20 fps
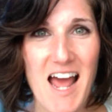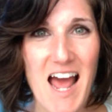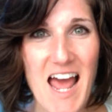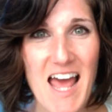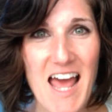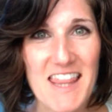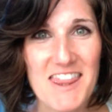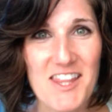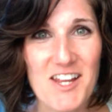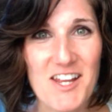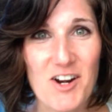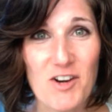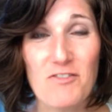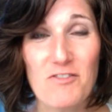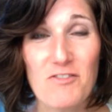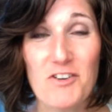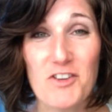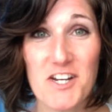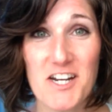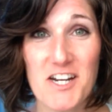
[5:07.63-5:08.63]
and
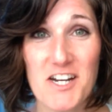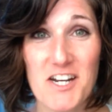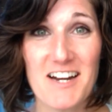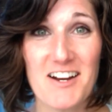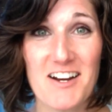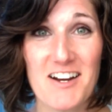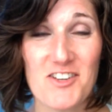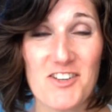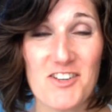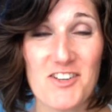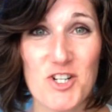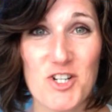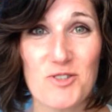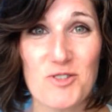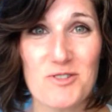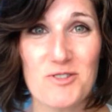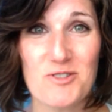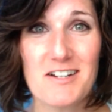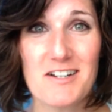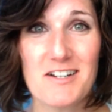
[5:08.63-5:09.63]
for the night on their
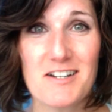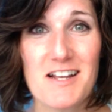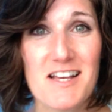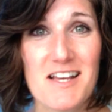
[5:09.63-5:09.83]
children,